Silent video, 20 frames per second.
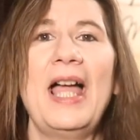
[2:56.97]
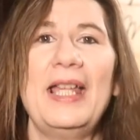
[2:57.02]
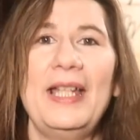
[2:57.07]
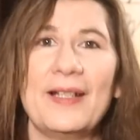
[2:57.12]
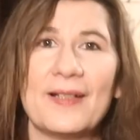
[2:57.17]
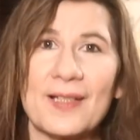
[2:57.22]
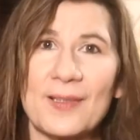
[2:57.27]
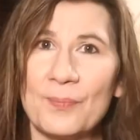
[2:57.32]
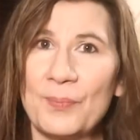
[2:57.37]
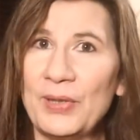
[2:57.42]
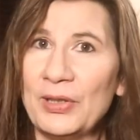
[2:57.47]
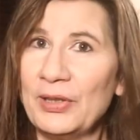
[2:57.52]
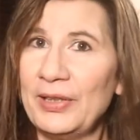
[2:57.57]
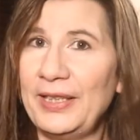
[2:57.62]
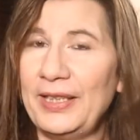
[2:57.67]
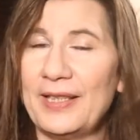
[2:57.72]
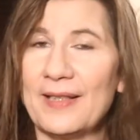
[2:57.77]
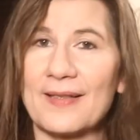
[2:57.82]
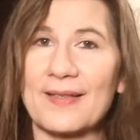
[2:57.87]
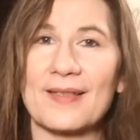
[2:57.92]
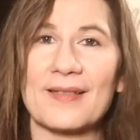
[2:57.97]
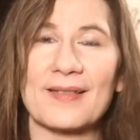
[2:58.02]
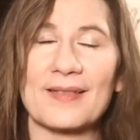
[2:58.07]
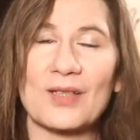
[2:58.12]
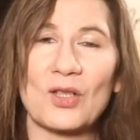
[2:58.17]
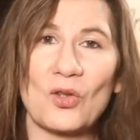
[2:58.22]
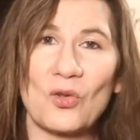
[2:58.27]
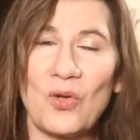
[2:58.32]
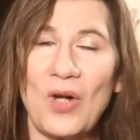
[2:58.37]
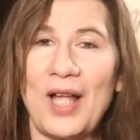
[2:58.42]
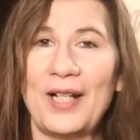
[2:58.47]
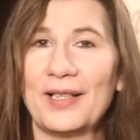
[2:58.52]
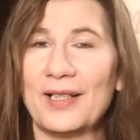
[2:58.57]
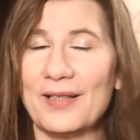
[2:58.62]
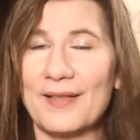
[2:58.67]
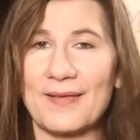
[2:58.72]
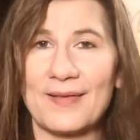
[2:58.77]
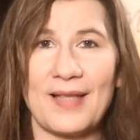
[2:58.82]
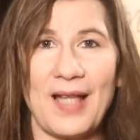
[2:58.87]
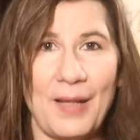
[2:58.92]
experiences chronic
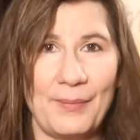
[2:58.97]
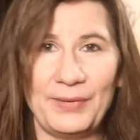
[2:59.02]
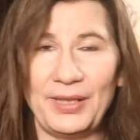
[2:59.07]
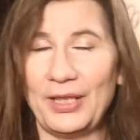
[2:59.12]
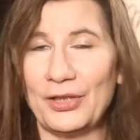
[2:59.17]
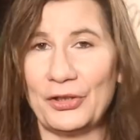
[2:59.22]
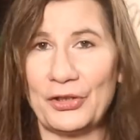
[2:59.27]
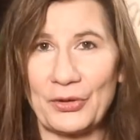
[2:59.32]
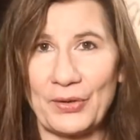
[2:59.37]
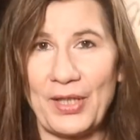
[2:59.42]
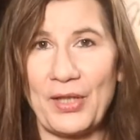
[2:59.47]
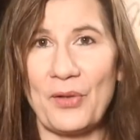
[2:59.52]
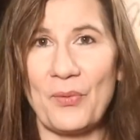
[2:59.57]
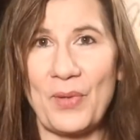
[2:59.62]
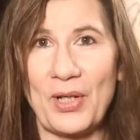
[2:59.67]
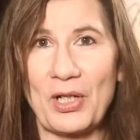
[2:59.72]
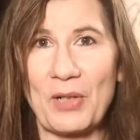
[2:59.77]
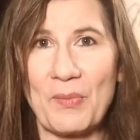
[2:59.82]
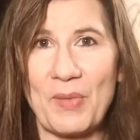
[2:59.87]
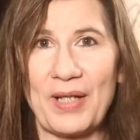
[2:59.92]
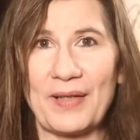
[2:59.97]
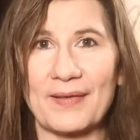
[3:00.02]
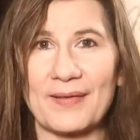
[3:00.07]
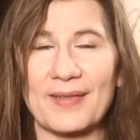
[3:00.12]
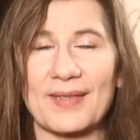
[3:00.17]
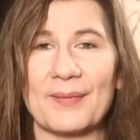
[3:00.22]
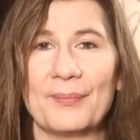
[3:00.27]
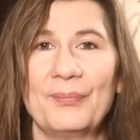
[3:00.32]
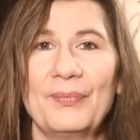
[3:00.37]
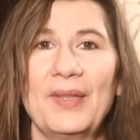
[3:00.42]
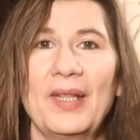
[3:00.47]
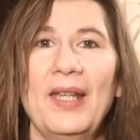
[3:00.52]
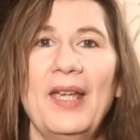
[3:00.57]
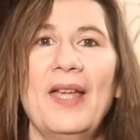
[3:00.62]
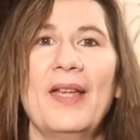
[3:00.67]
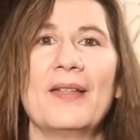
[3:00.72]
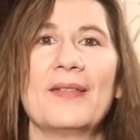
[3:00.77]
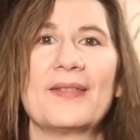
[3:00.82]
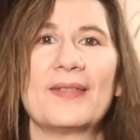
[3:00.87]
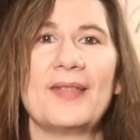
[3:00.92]
insomnia during the winter months.
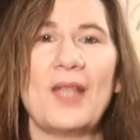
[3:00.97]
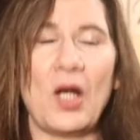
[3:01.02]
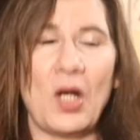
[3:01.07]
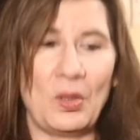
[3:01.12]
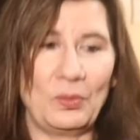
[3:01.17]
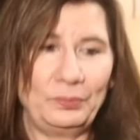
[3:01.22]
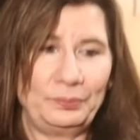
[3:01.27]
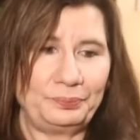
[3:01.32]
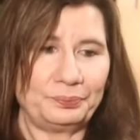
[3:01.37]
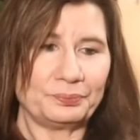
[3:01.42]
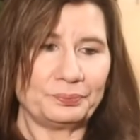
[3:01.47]
So